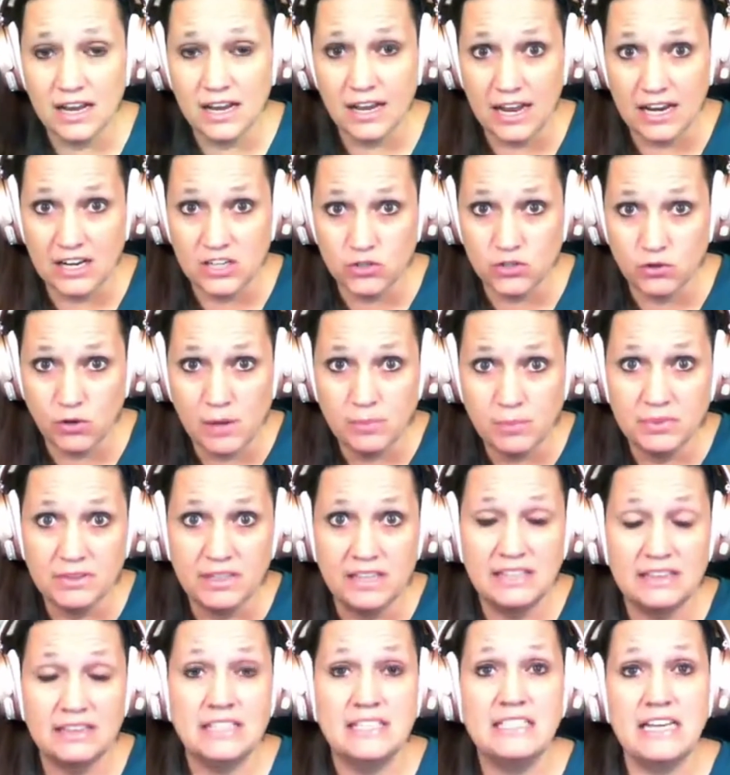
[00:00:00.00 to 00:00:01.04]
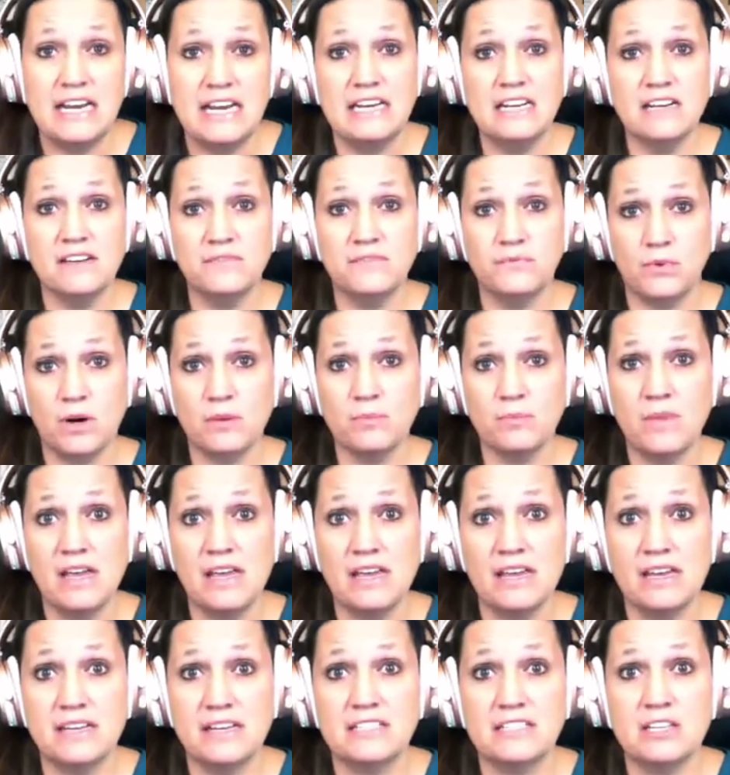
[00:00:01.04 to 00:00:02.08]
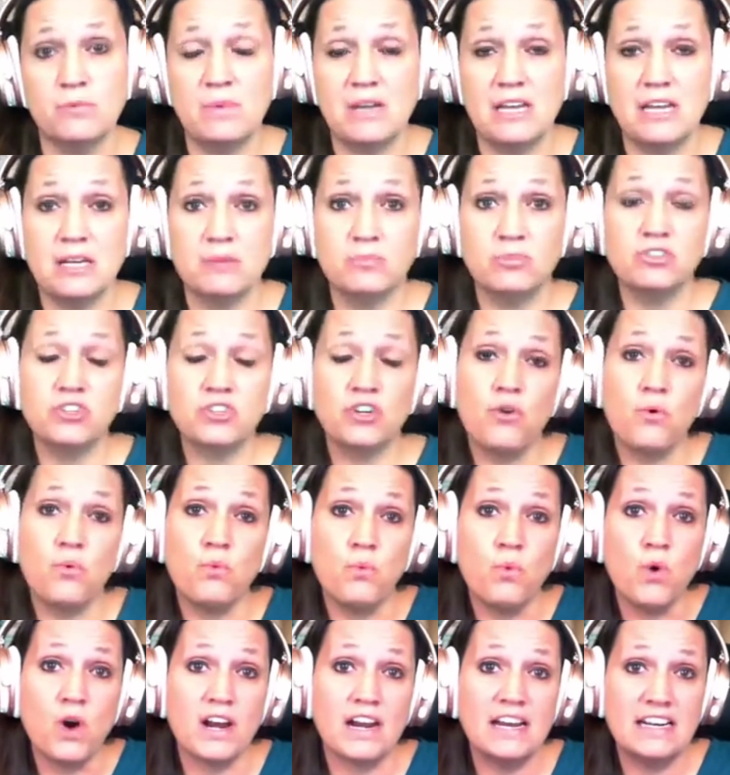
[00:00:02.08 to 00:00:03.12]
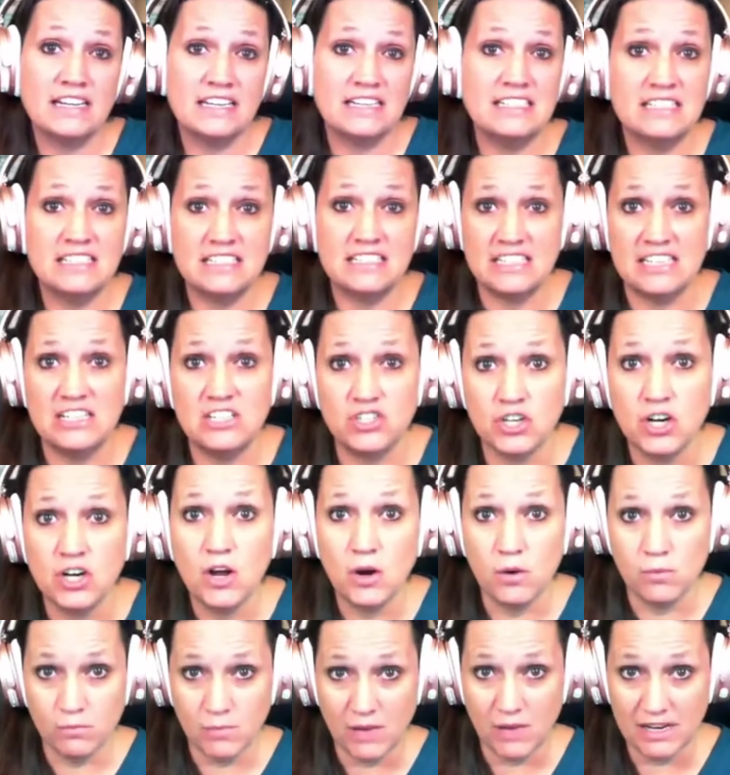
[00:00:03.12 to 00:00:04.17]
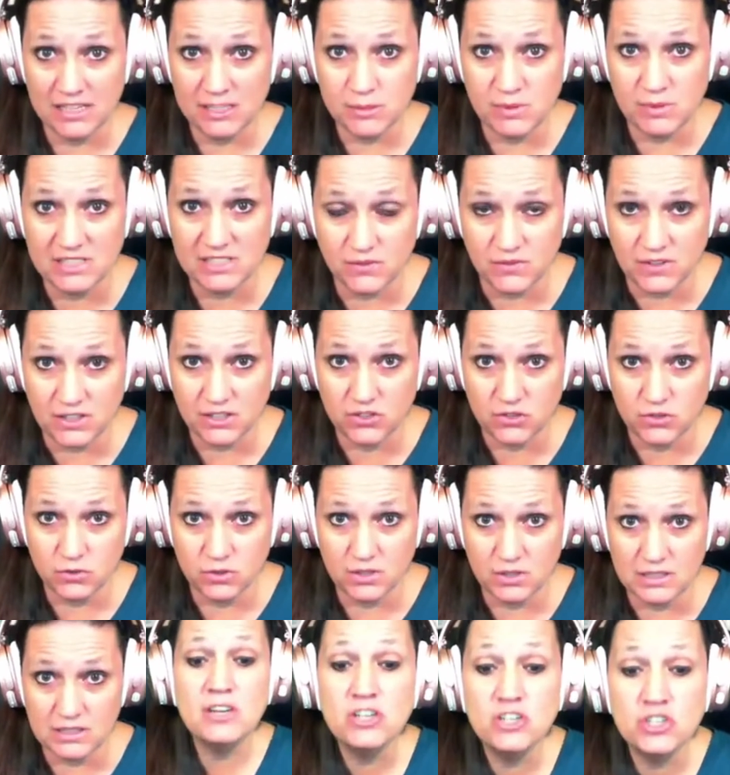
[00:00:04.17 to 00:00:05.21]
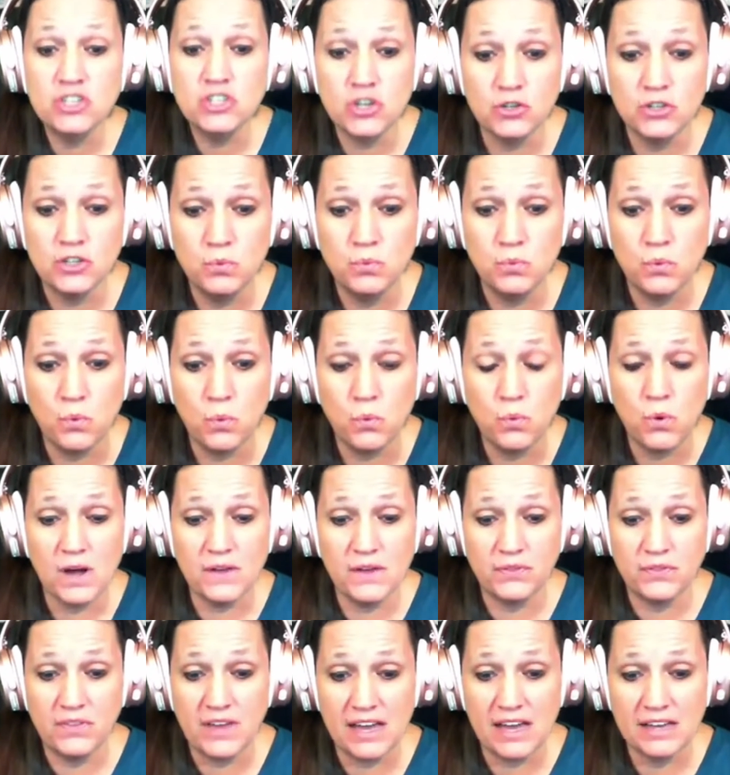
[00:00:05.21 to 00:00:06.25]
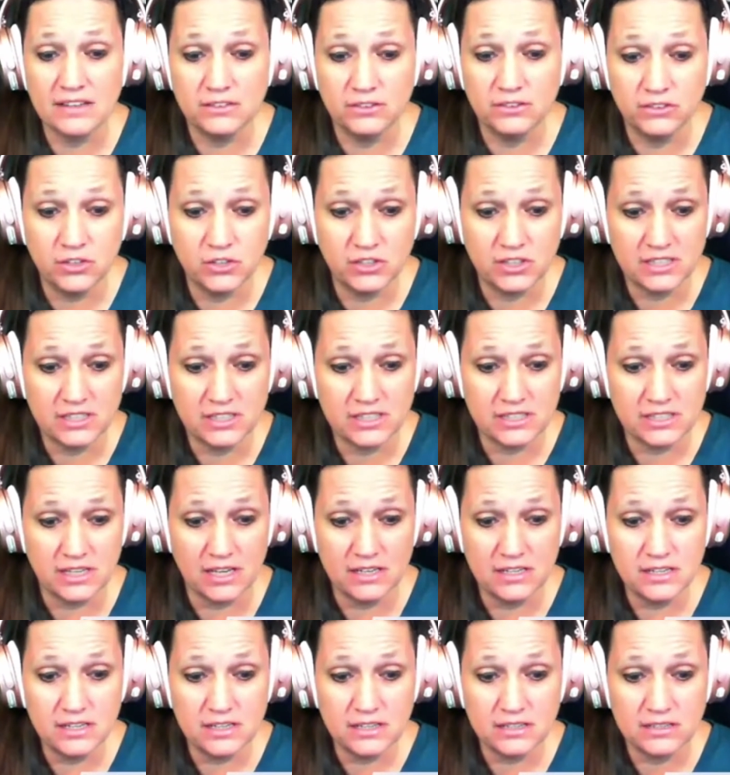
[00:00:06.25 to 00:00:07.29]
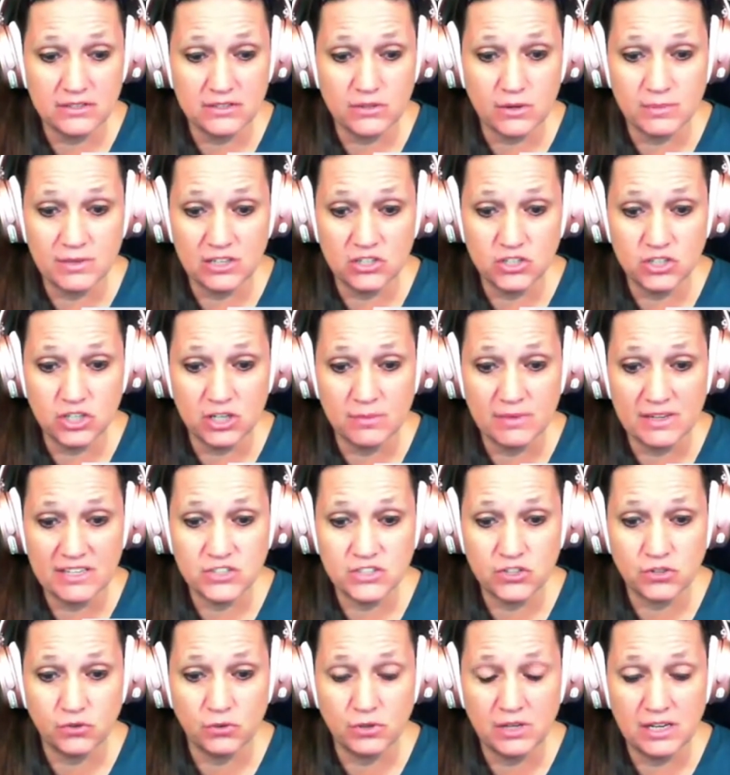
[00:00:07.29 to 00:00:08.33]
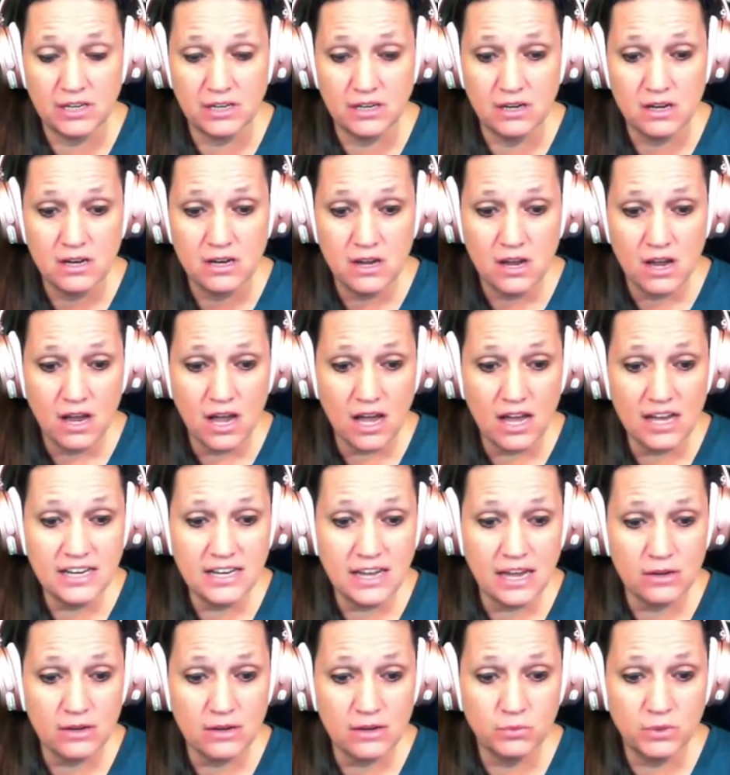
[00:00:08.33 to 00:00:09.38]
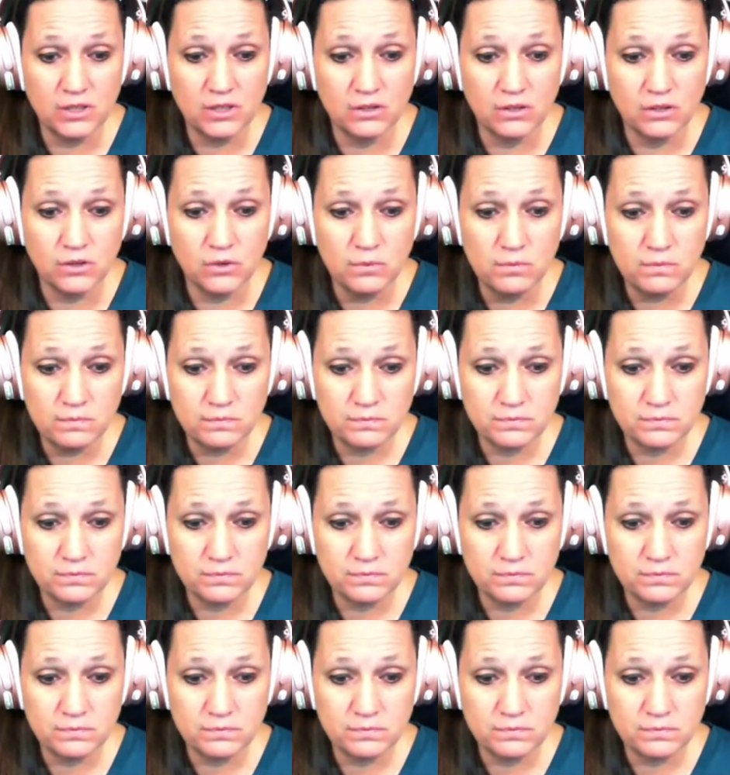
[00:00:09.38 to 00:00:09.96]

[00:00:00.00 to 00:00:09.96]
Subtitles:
extrapolate the data from it to be able to know what I need to teach my specific student. I'm going to show you what that looks like. So I'm going to share my screen again with you